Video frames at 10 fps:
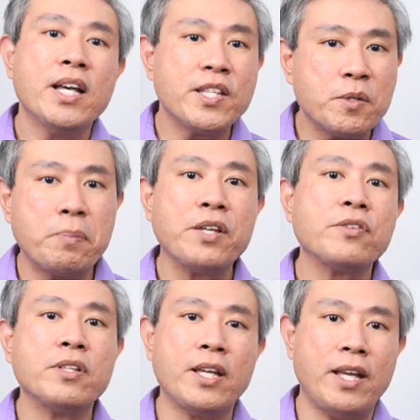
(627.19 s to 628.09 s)

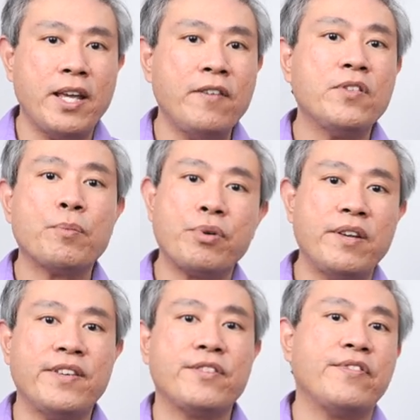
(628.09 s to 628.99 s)
especially if the
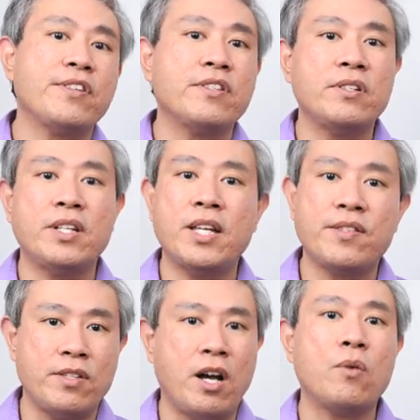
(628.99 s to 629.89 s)
previous version
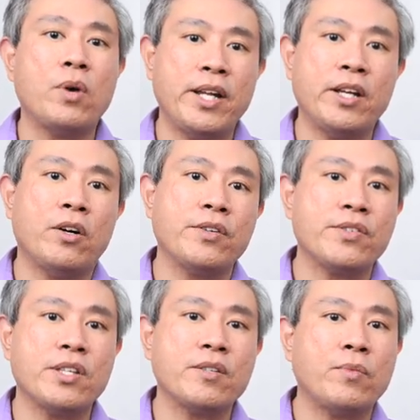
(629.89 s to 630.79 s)
is not running on
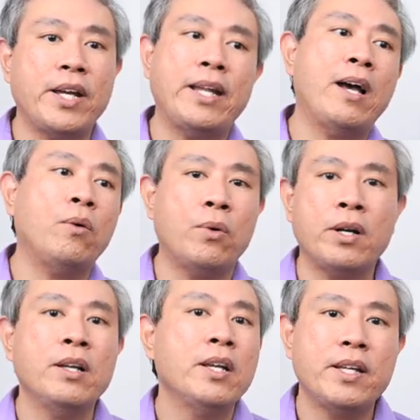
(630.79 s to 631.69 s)
your system right now
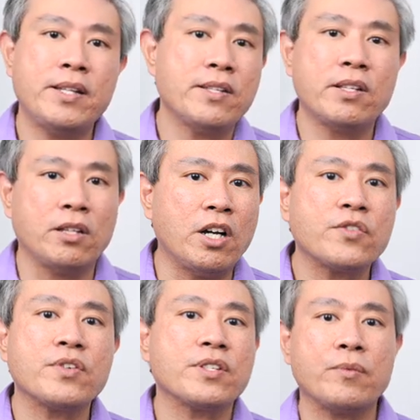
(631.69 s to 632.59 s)
or it doesn't
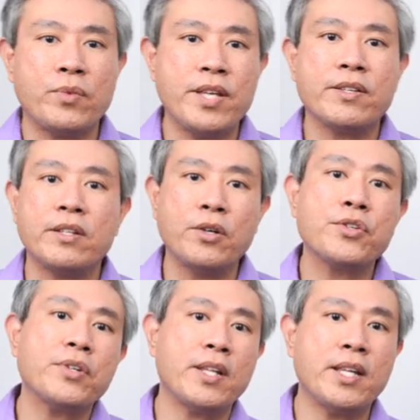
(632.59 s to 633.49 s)
launch for some reason.
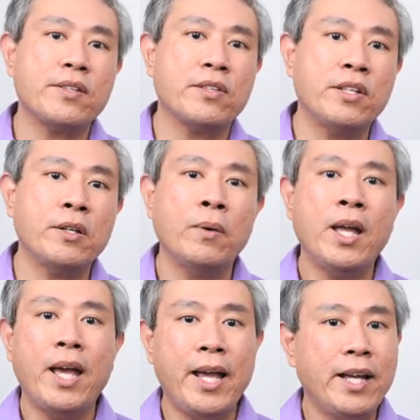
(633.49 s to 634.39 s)
Those are the things to do.
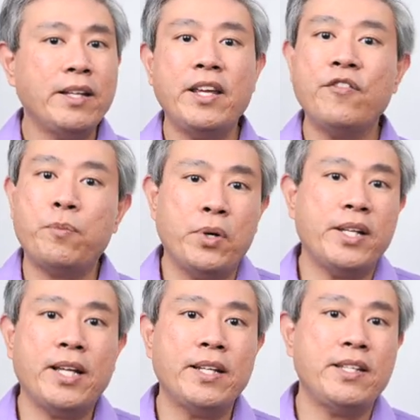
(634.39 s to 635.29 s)
And if
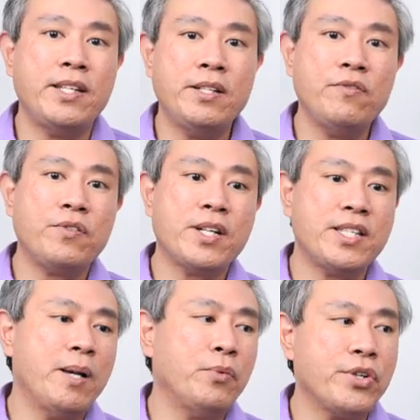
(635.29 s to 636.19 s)
point nineteen, for
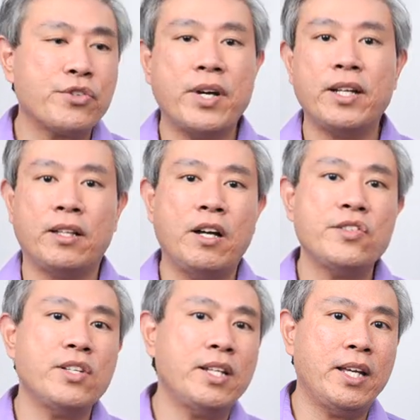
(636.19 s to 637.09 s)
example, when you try to
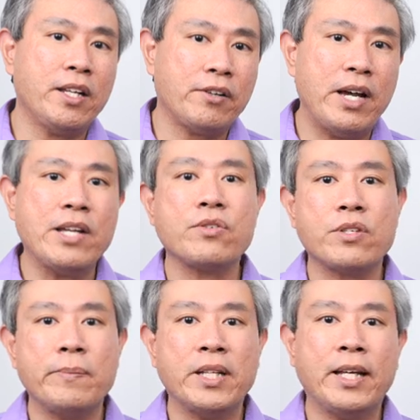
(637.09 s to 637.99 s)
launch it and it crashed or
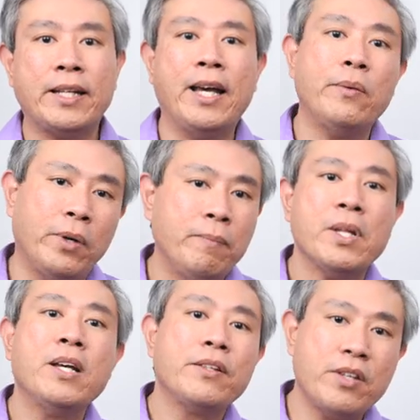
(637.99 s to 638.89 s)
something like that, well,
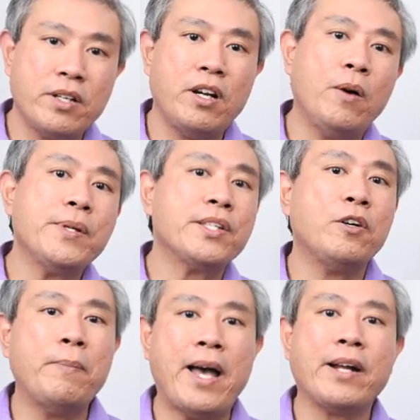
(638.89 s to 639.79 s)
you can always
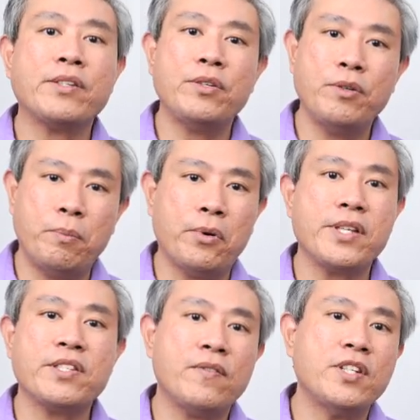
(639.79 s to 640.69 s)
go back to
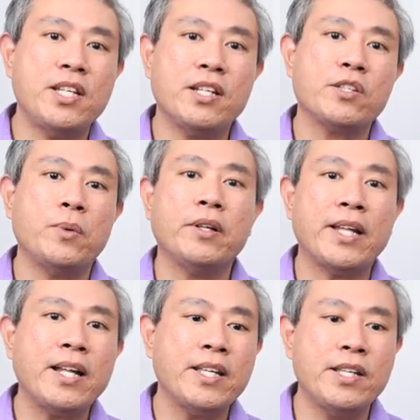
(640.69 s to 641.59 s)
point seventeen as well.
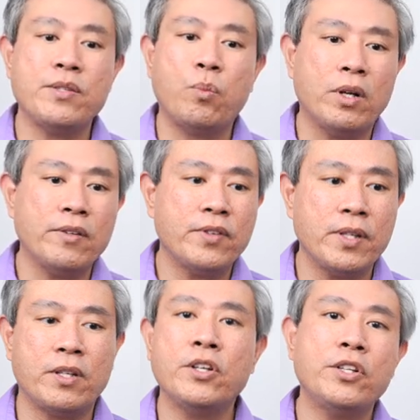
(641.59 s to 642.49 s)
That is one of
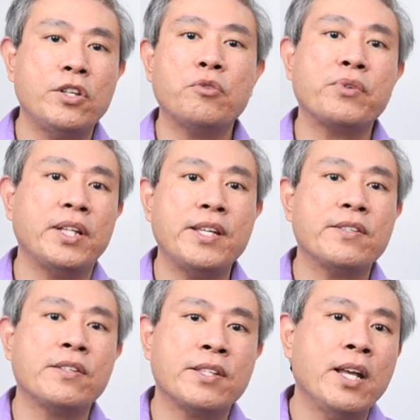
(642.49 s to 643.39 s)
the good known
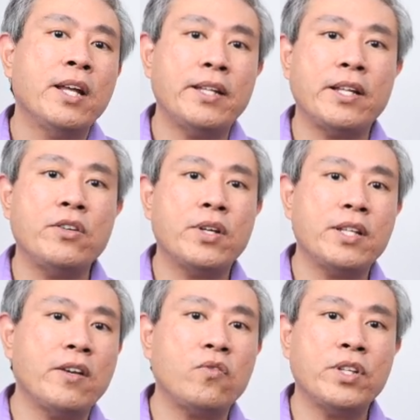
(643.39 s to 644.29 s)
releases that you
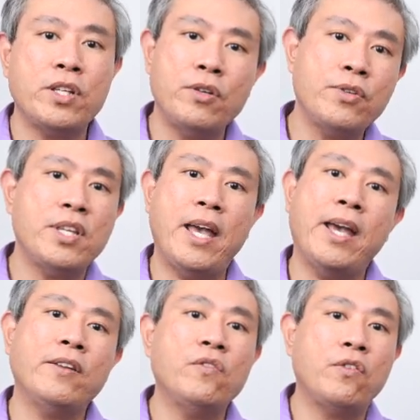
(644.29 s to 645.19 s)
can definitely use
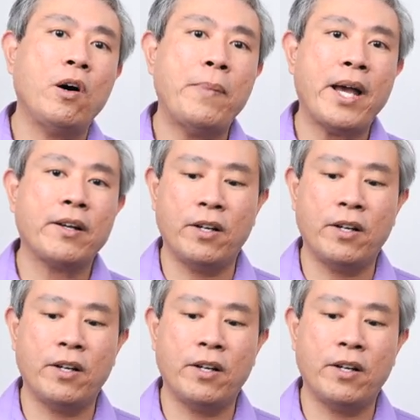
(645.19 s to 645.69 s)
and fall back